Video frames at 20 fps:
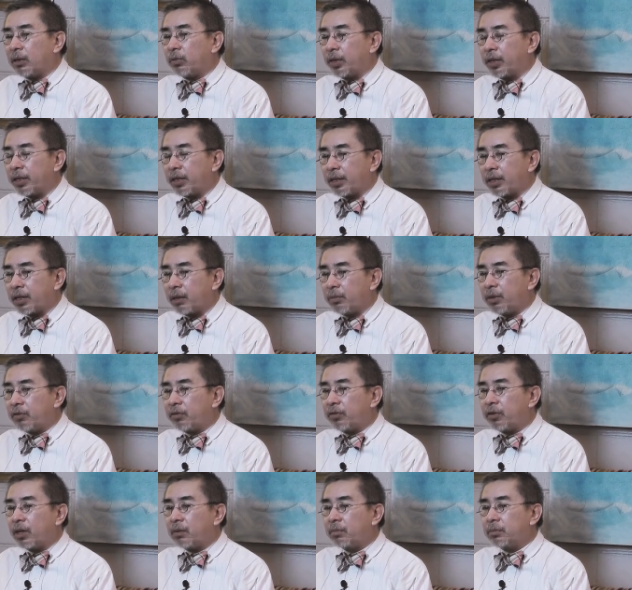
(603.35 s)
where they're coming
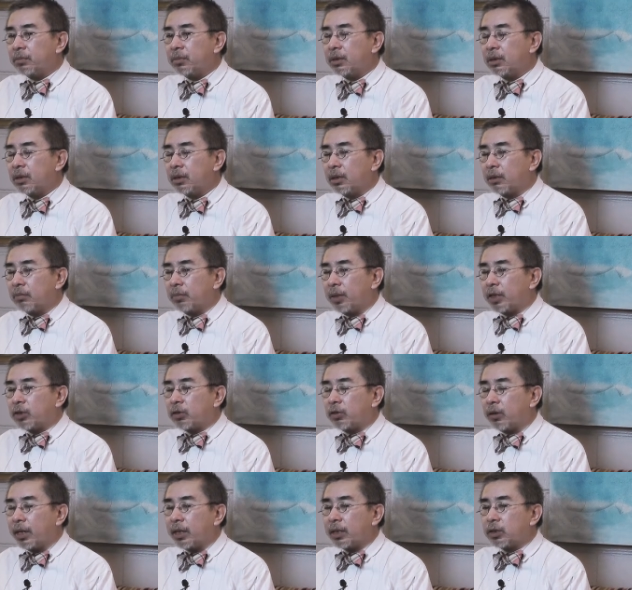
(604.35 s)
from, by
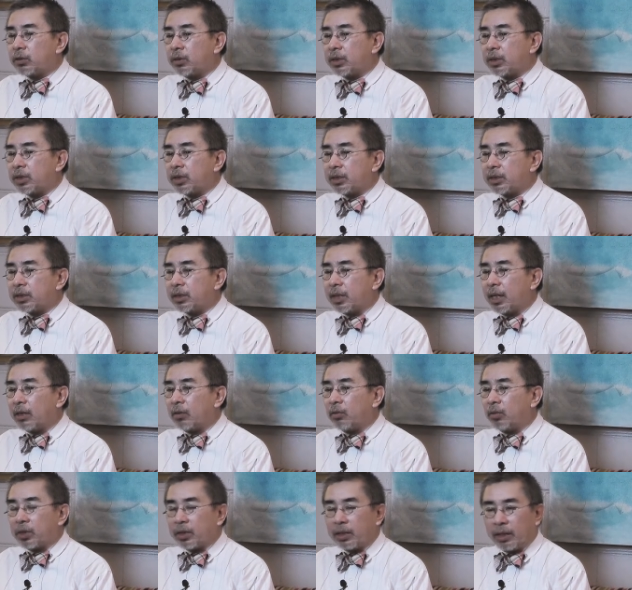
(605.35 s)
trying to understand
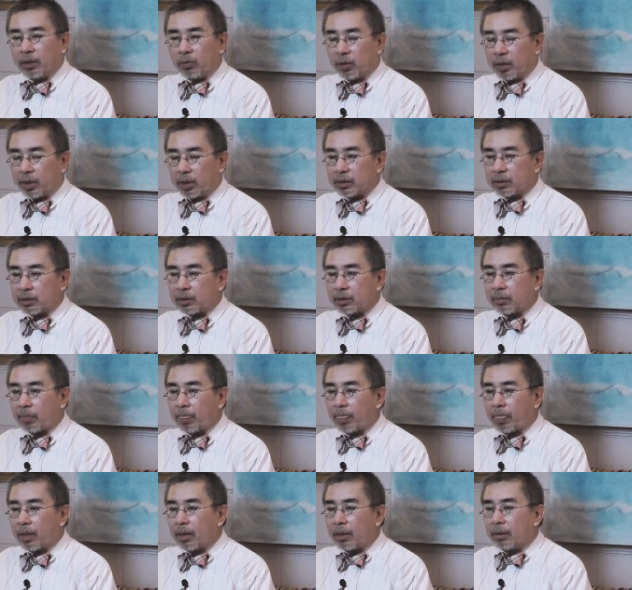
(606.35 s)
what they want.
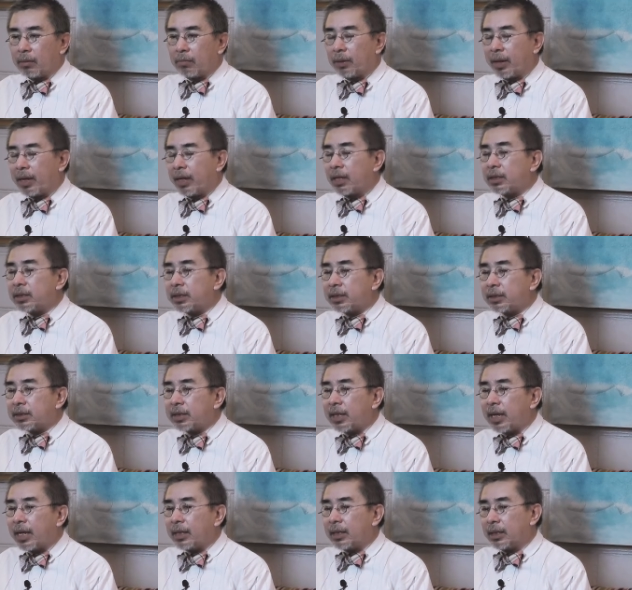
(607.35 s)
By
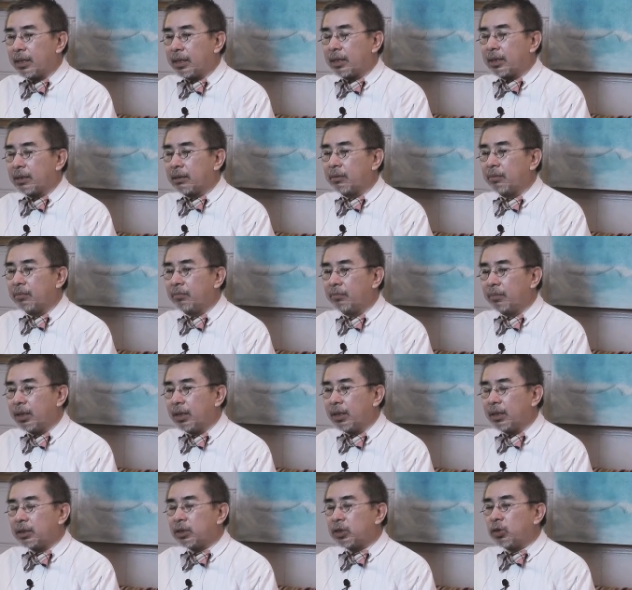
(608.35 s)
understanding
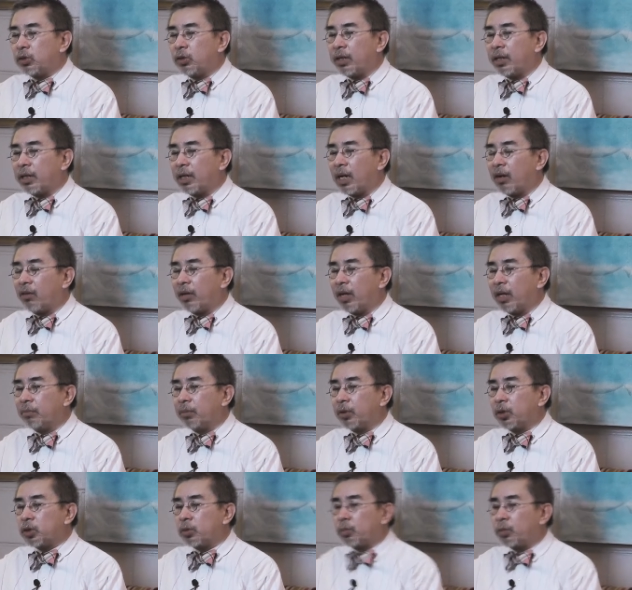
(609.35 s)
means you are now
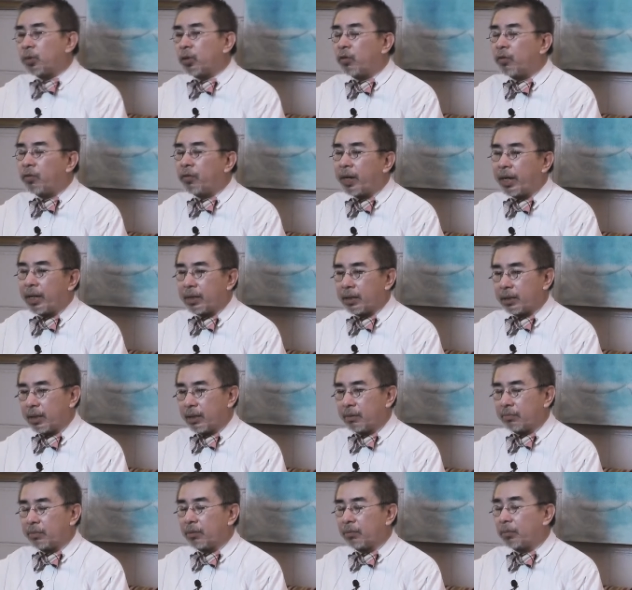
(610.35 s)
able to profile
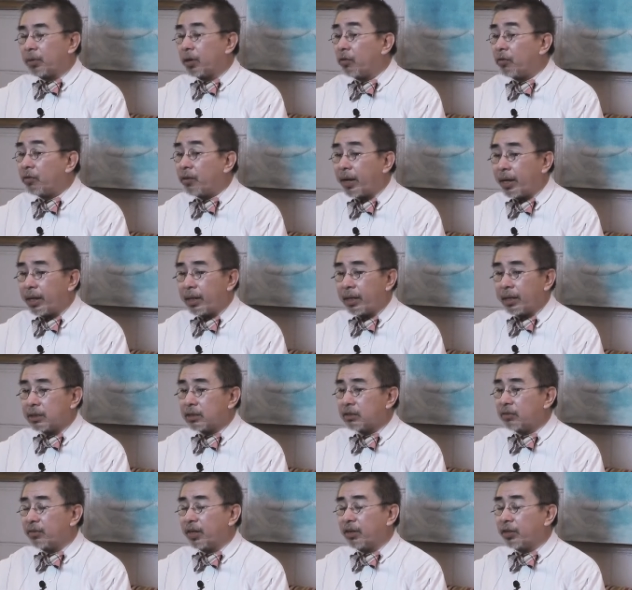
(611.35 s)
them. Profiling is
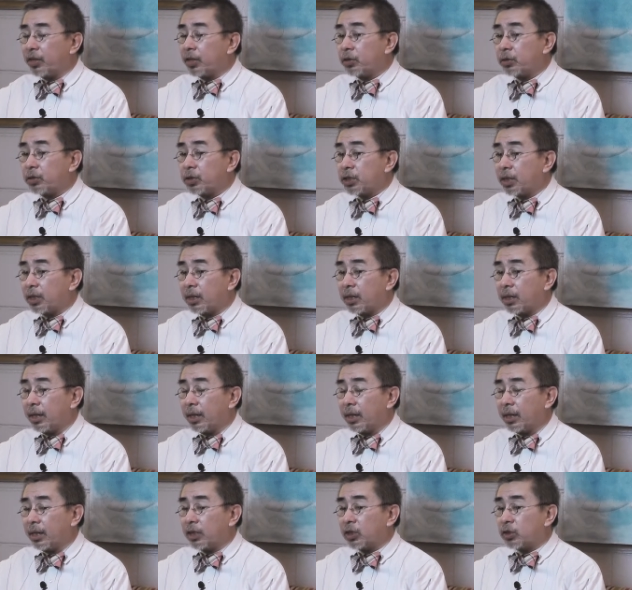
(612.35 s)
a very crucial
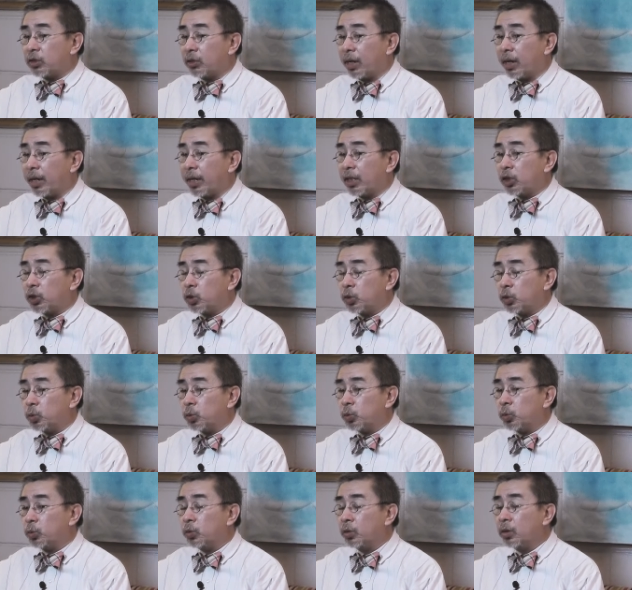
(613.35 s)
thing in trying
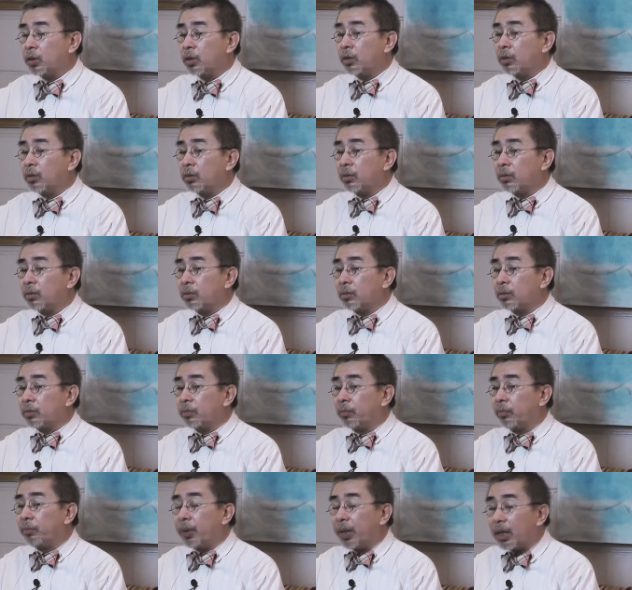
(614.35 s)
to
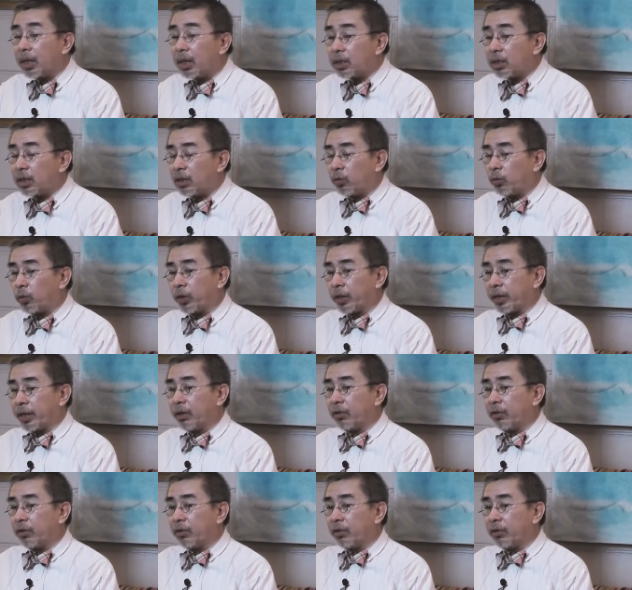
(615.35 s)
build a working